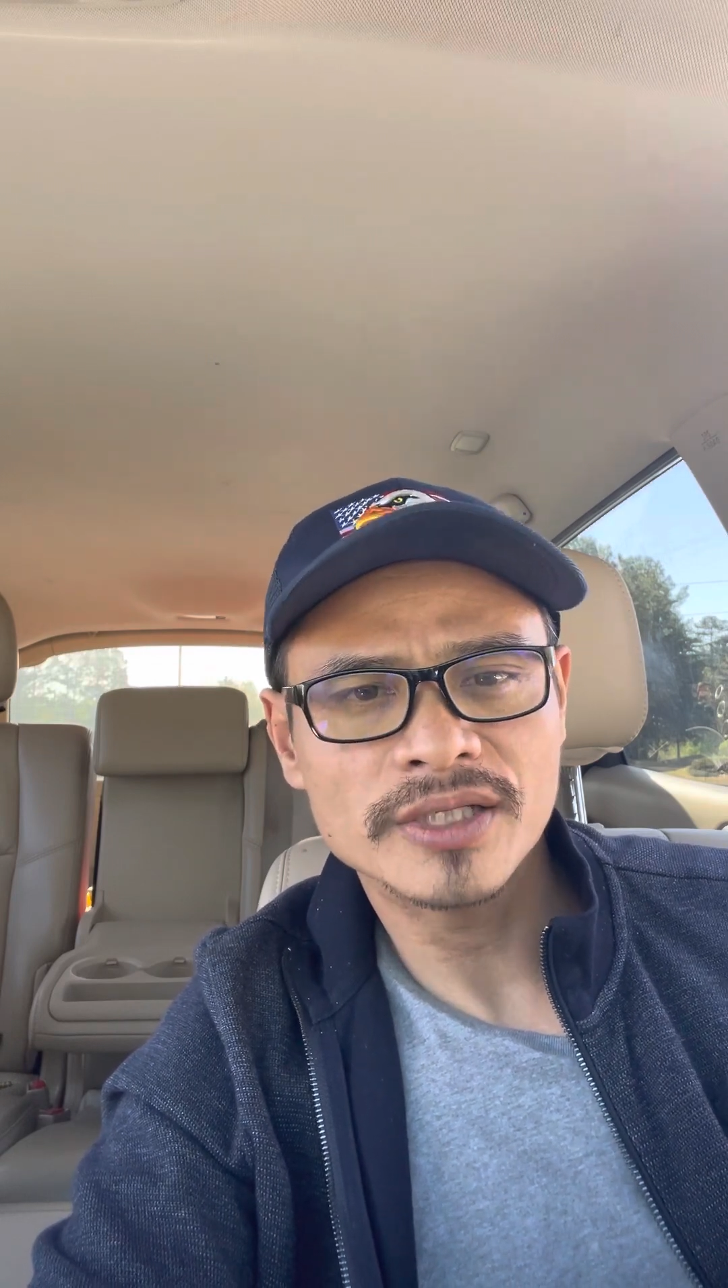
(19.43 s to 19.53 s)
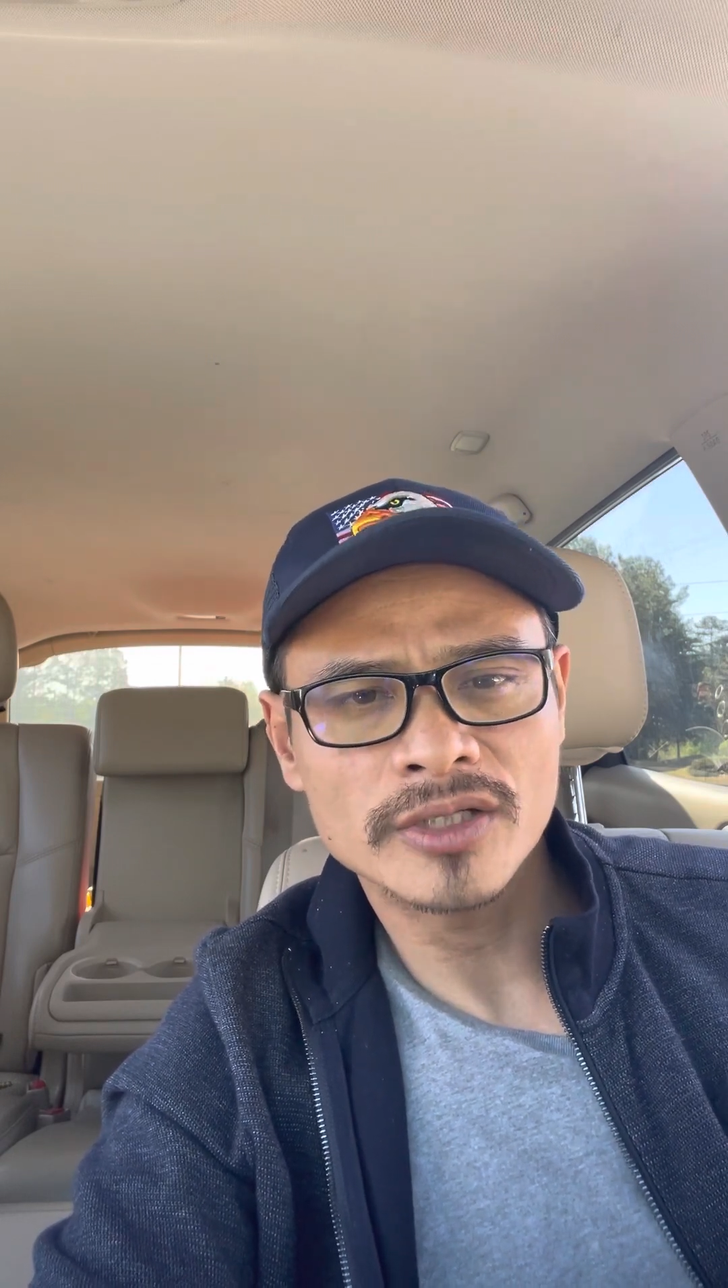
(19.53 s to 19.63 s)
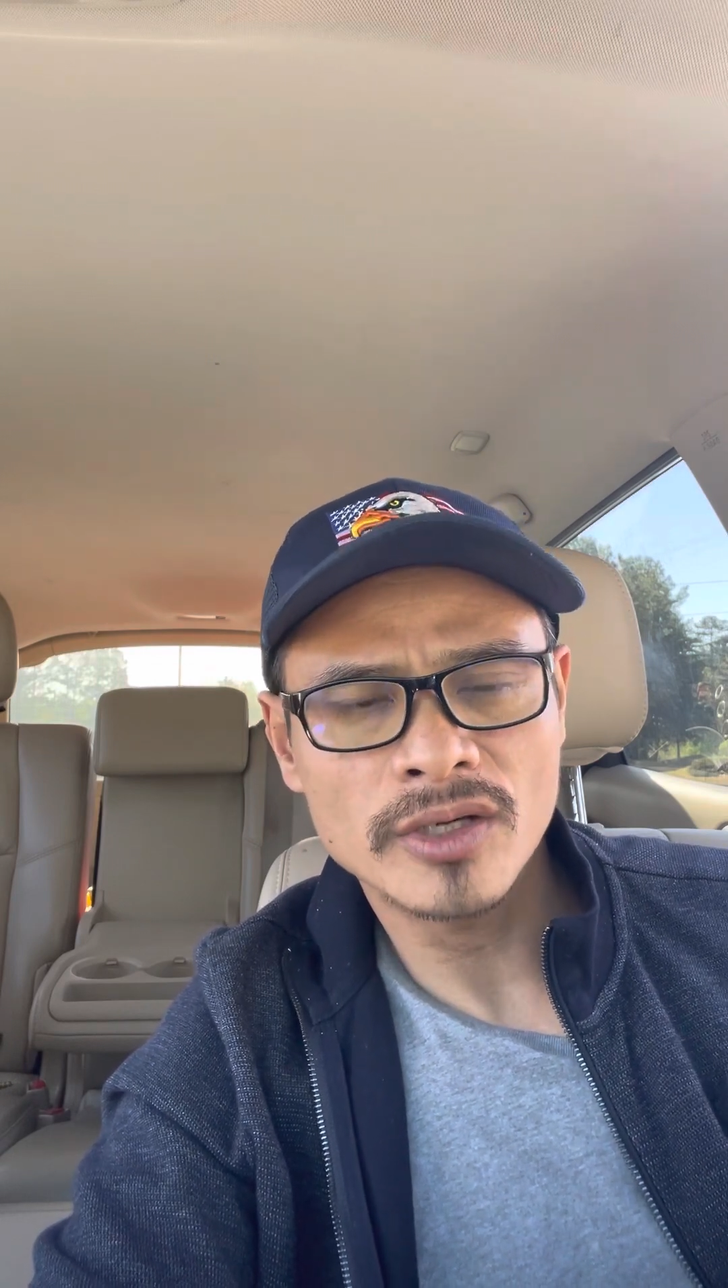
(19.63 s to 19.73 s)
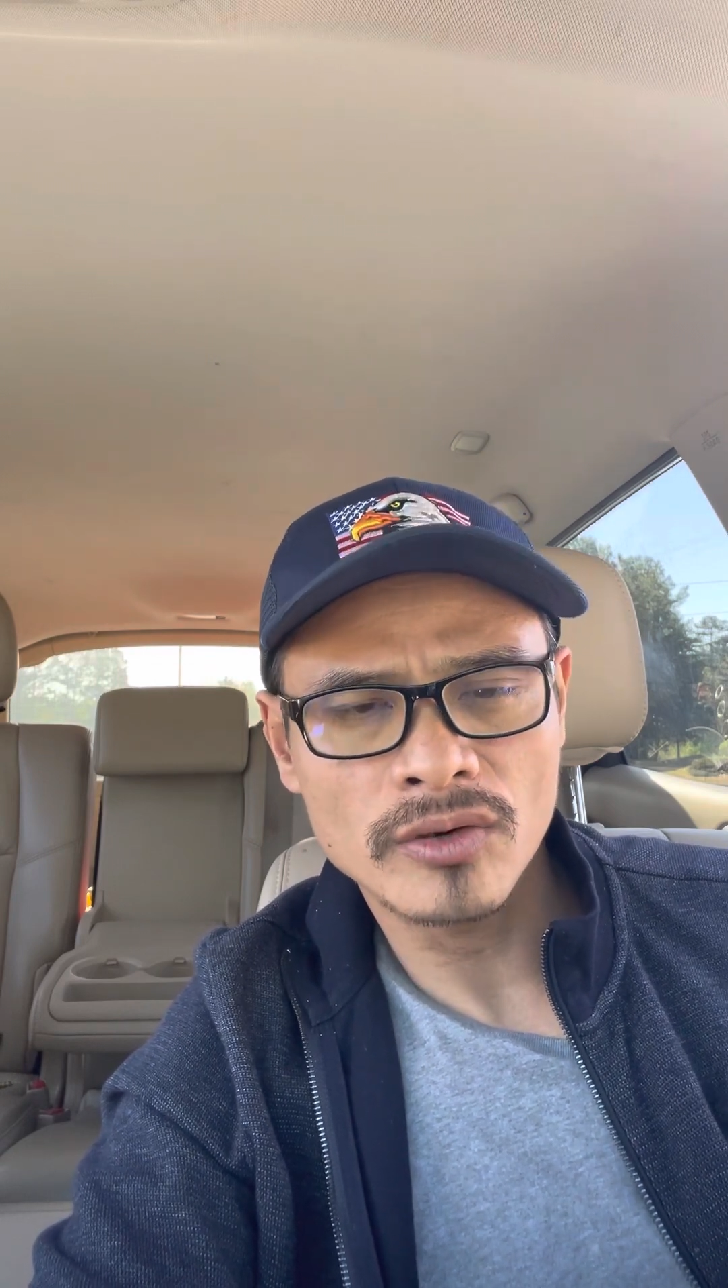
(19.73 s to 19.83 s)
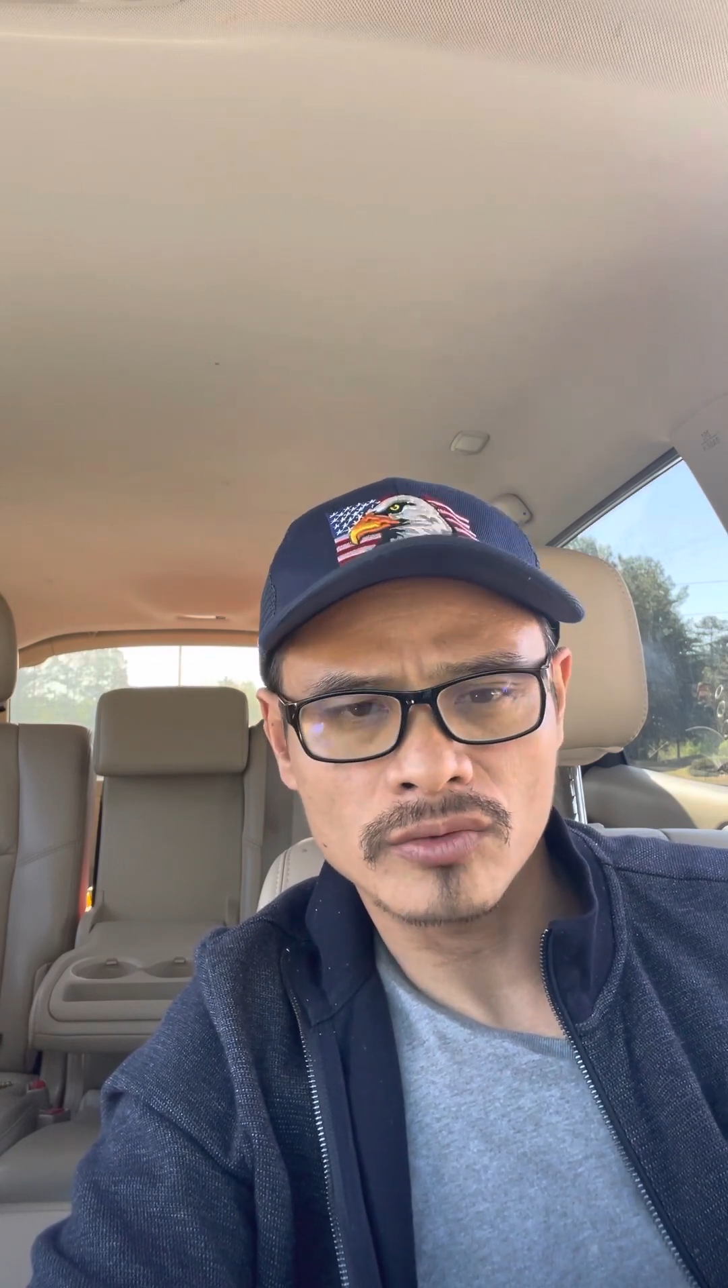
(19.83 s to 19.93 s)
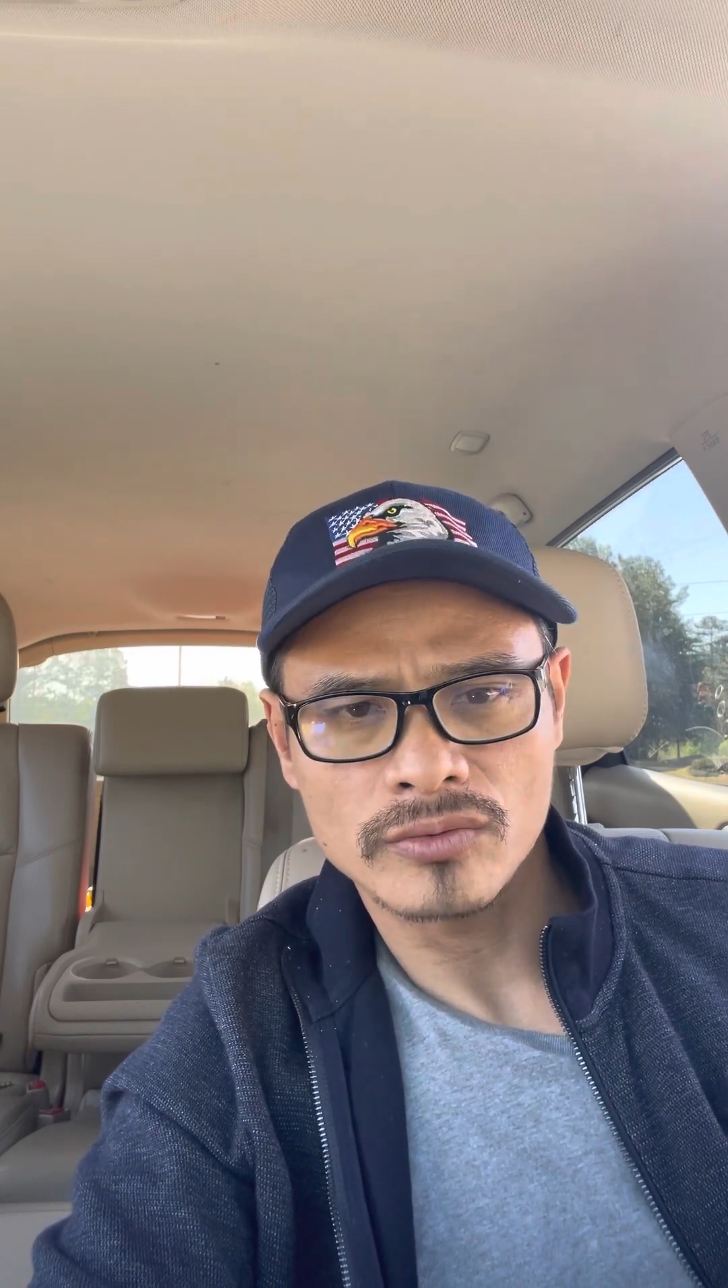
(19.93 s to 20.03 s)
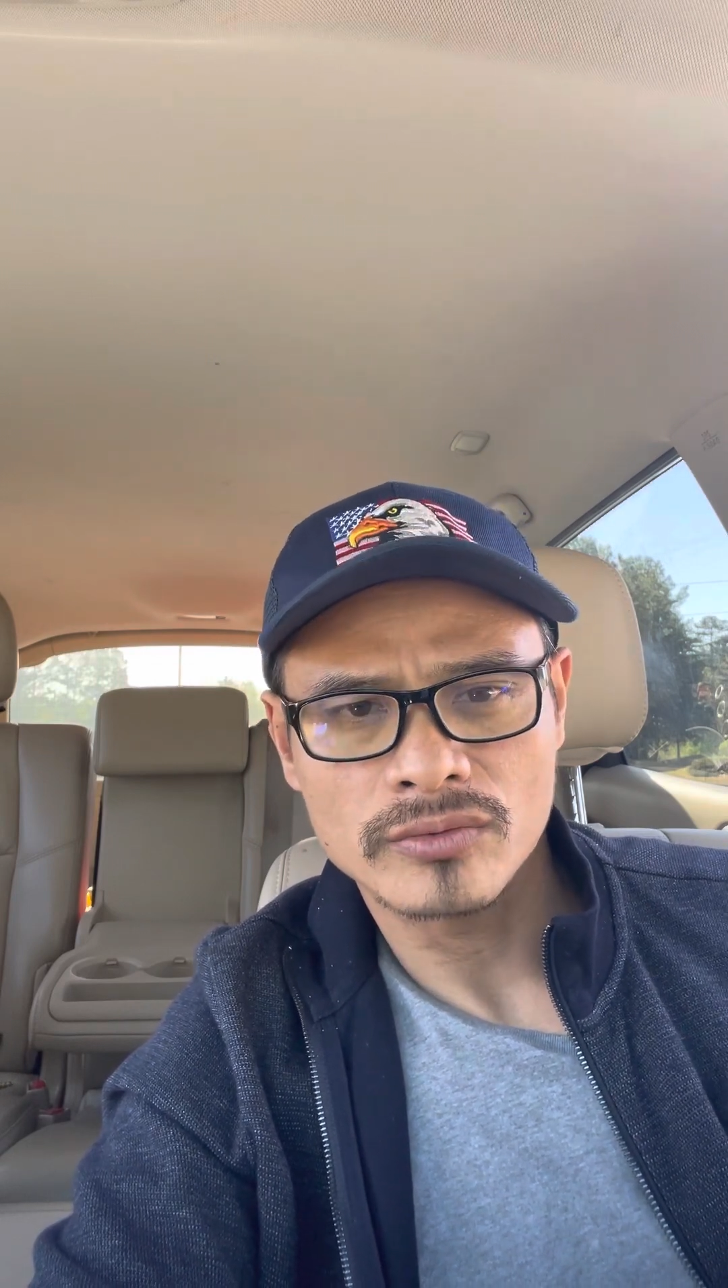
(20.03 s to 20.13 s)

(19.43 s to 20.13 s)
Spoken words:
know.